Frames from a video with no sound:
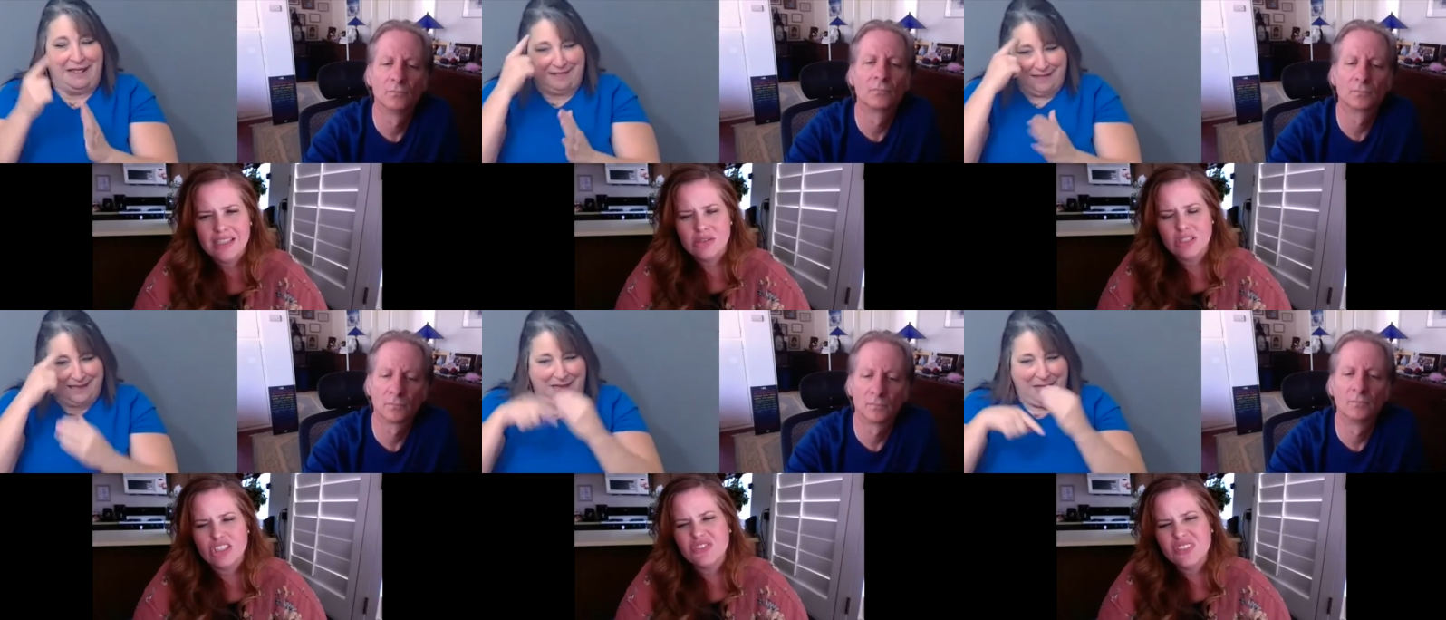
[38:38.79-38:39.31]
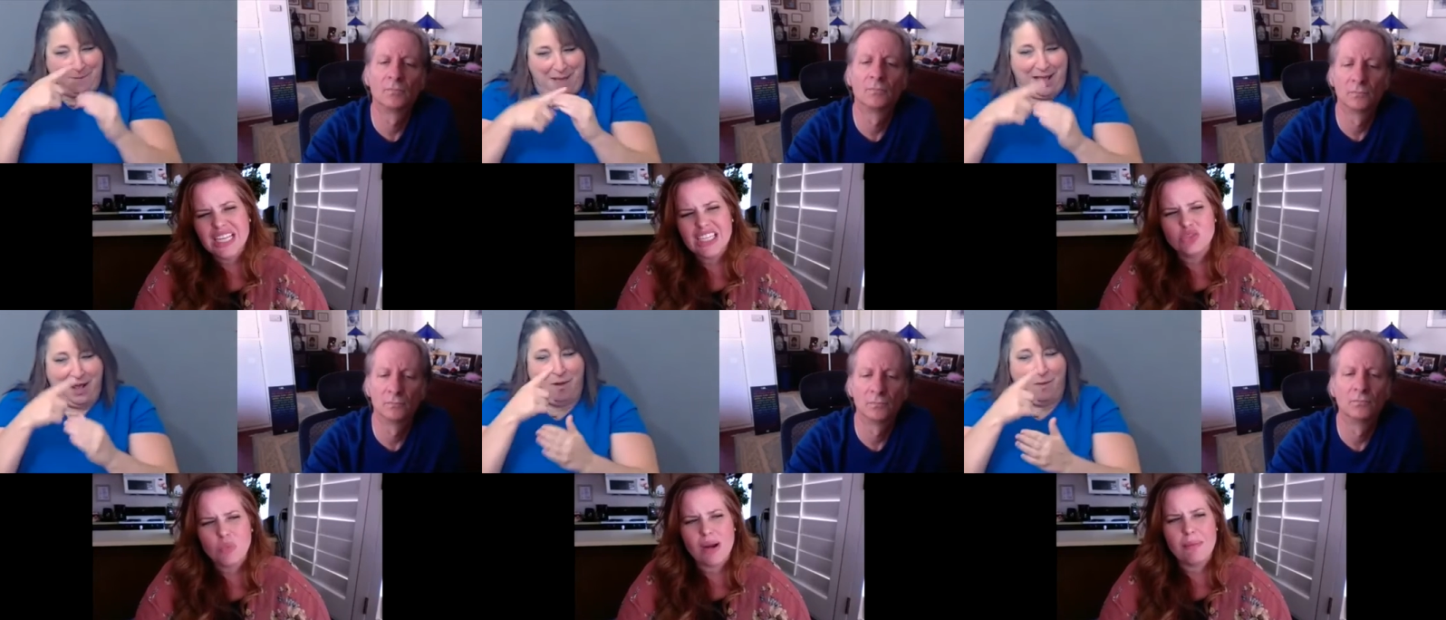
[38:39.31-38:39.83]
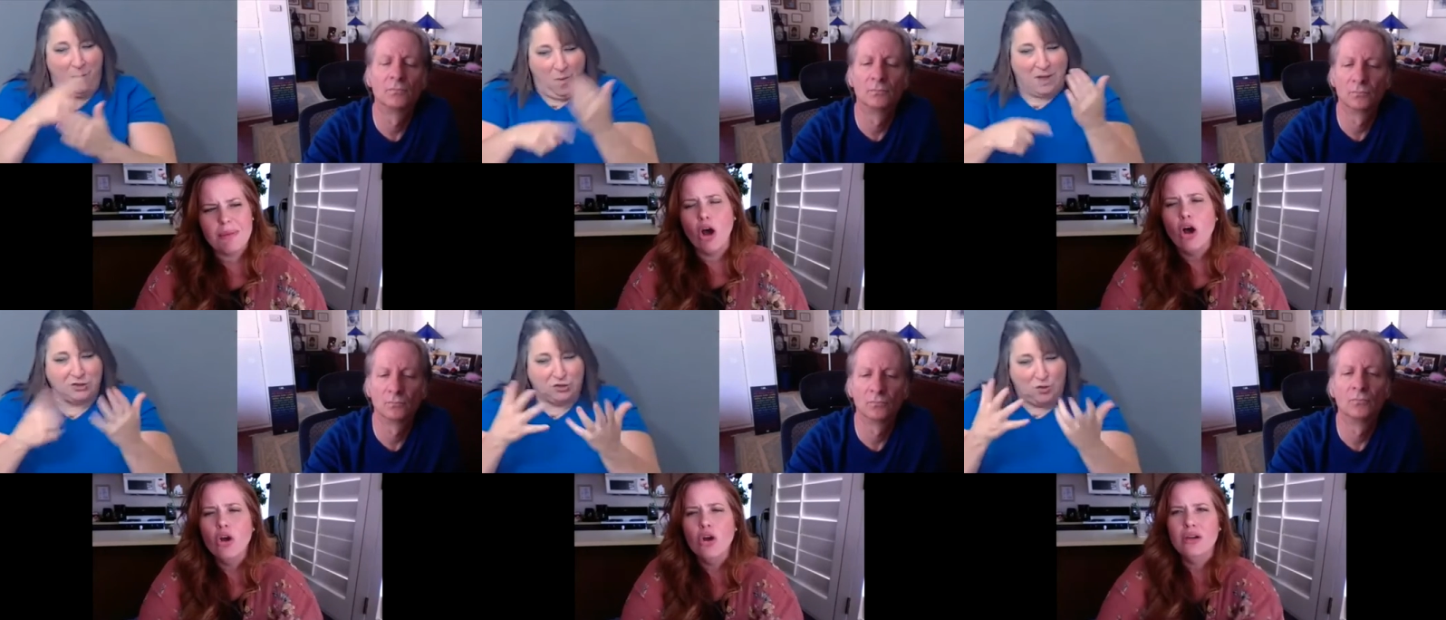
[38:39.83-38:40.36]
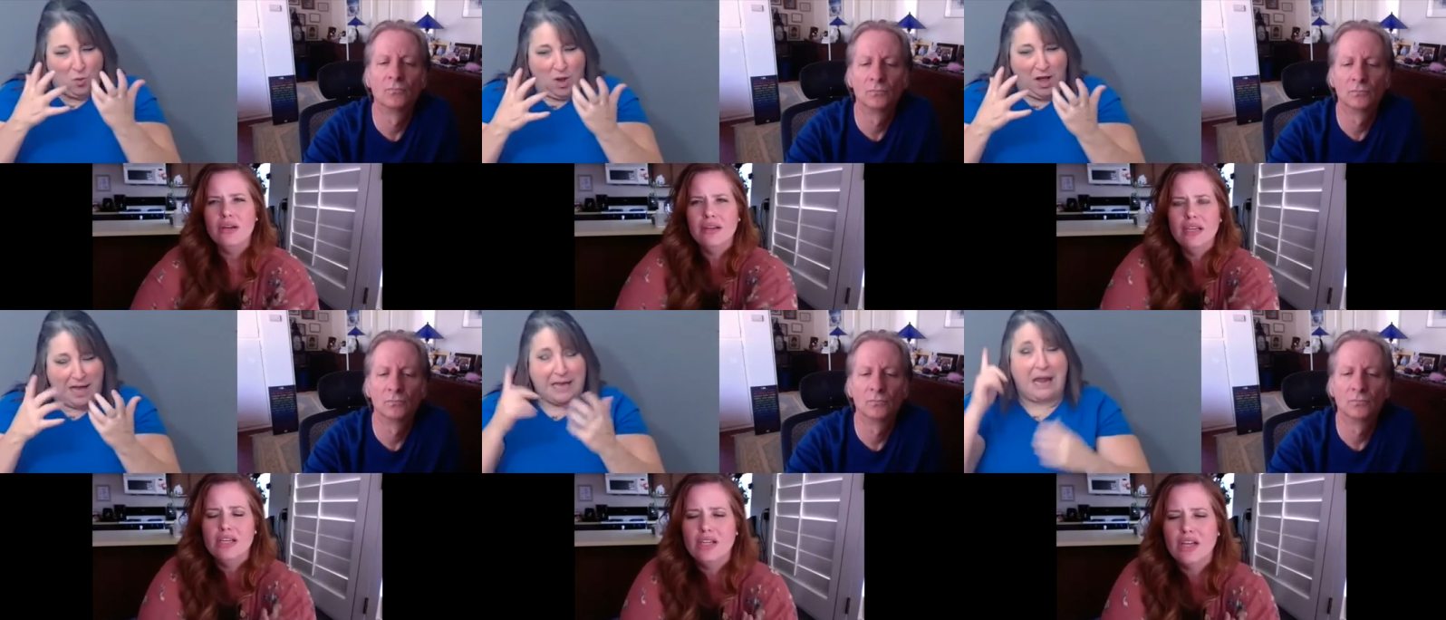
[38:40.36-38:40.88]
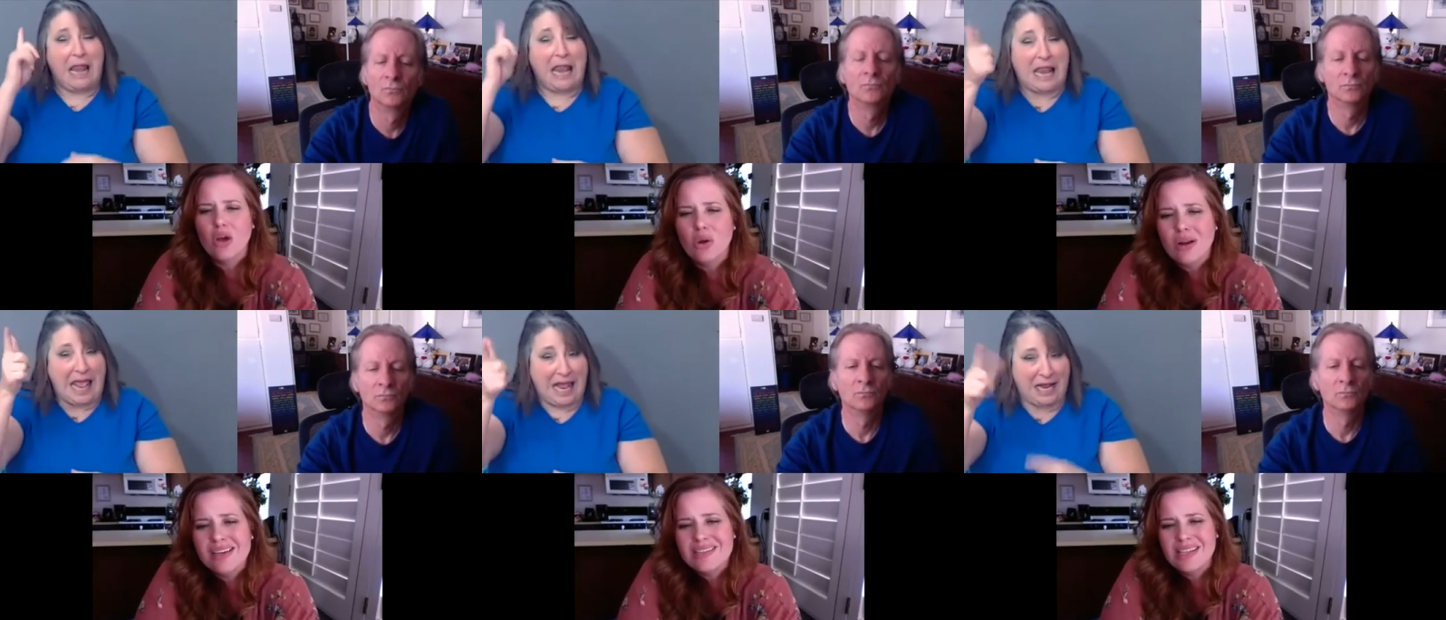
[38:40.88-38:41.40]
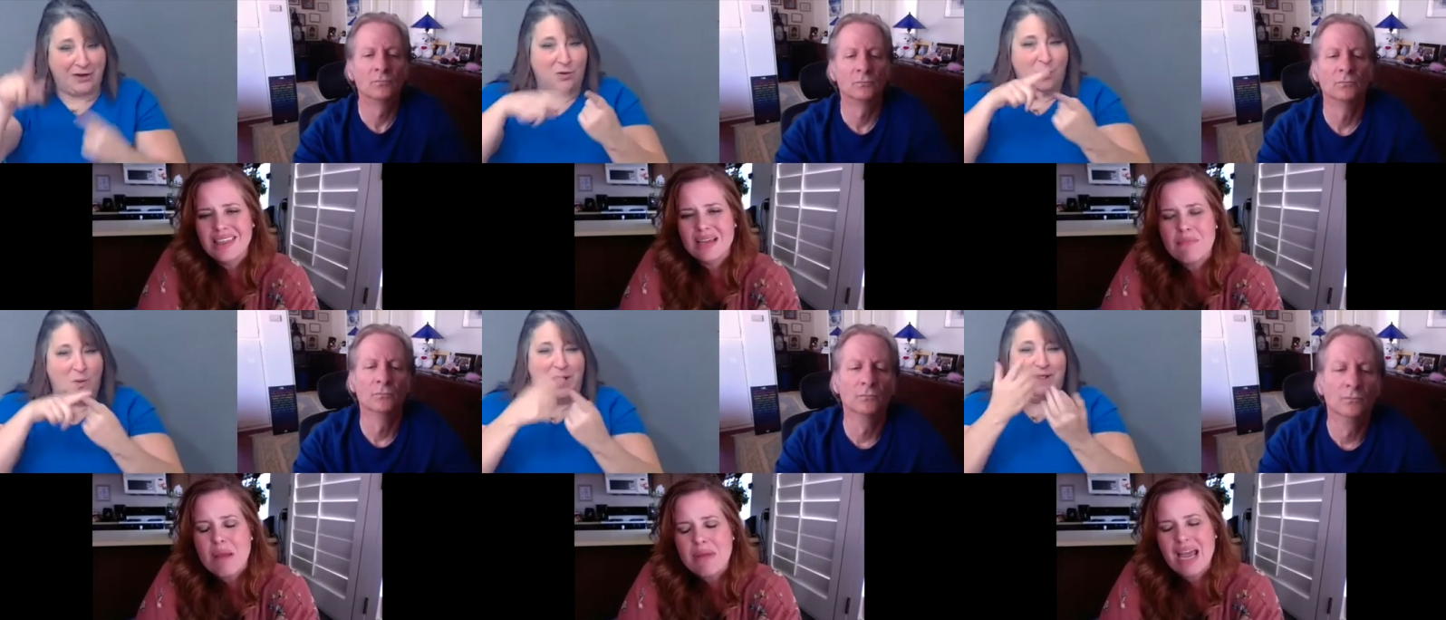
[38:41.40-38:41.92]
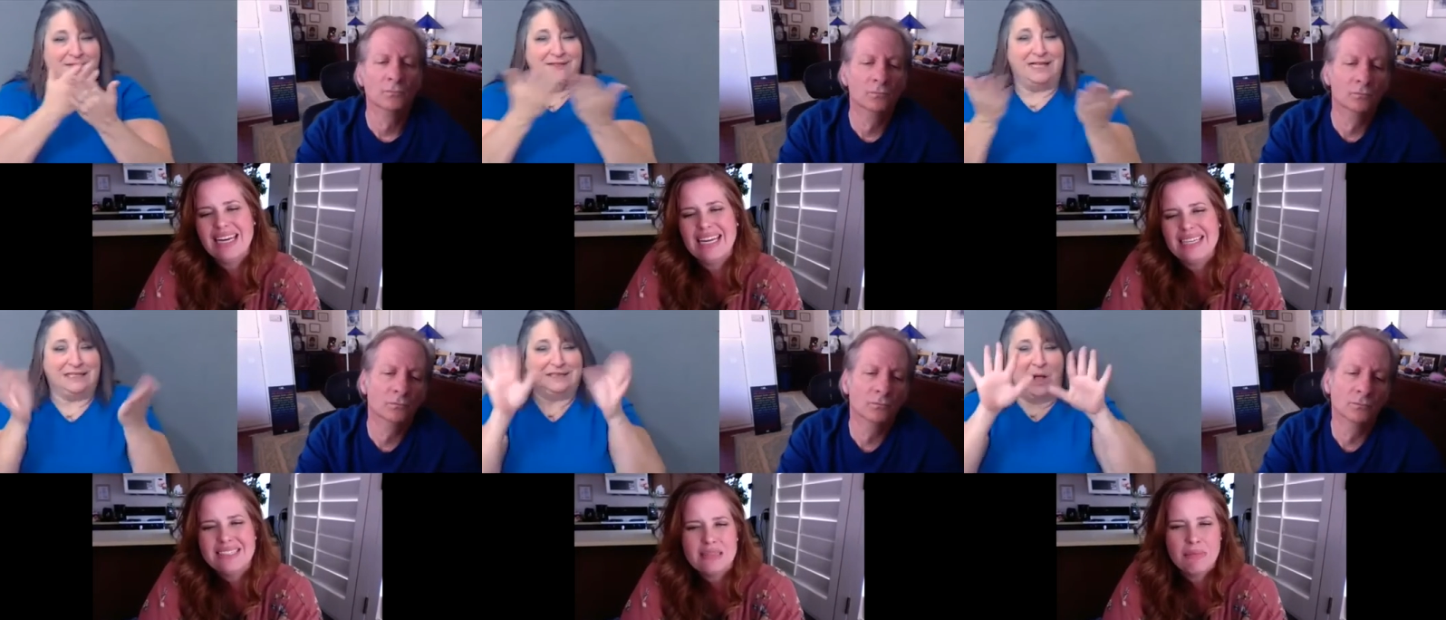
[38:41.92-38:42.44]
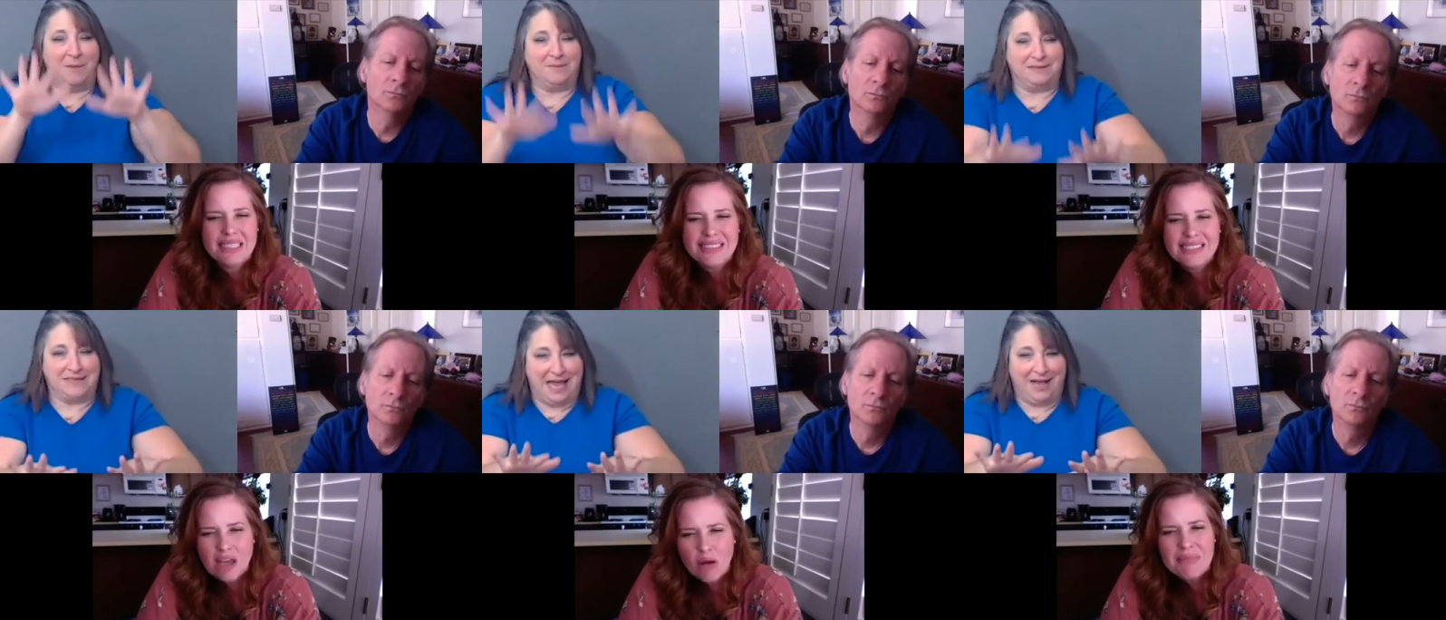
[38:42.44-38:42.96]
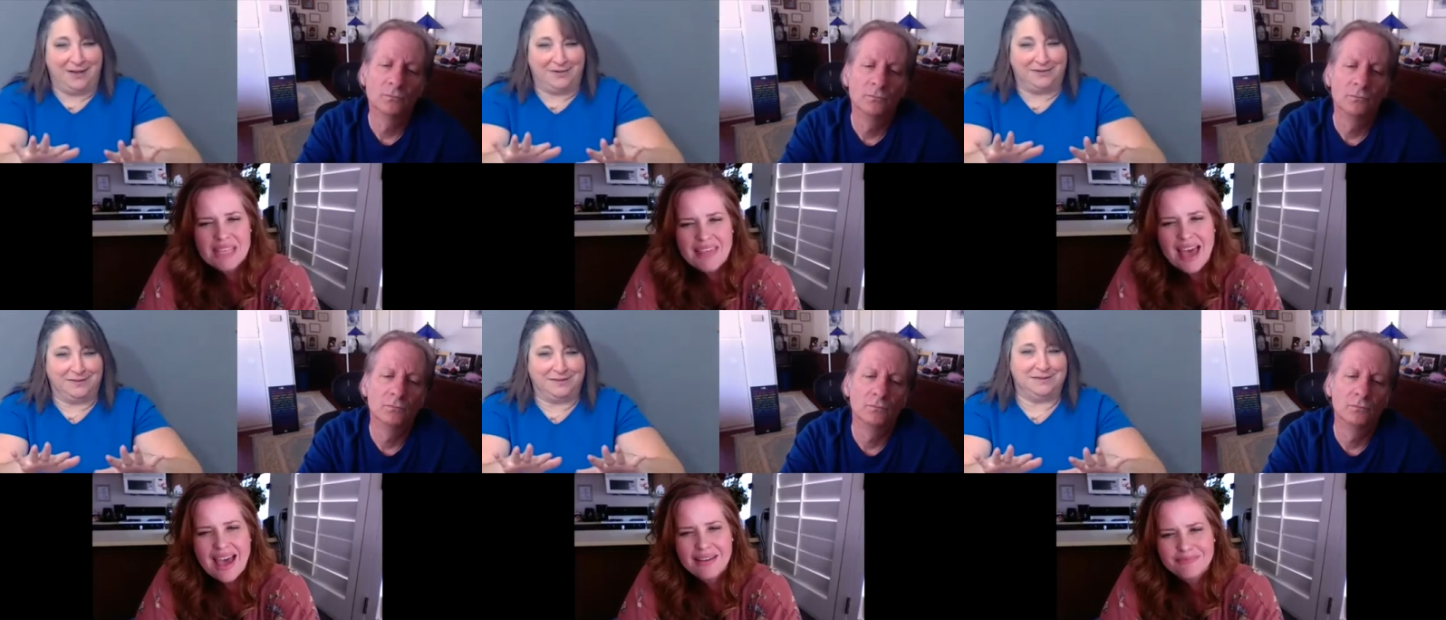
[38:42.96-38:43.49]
Speaker 1: But you feel like you just want to be heard, you know, because I think maybe I needed somebody to tell me that.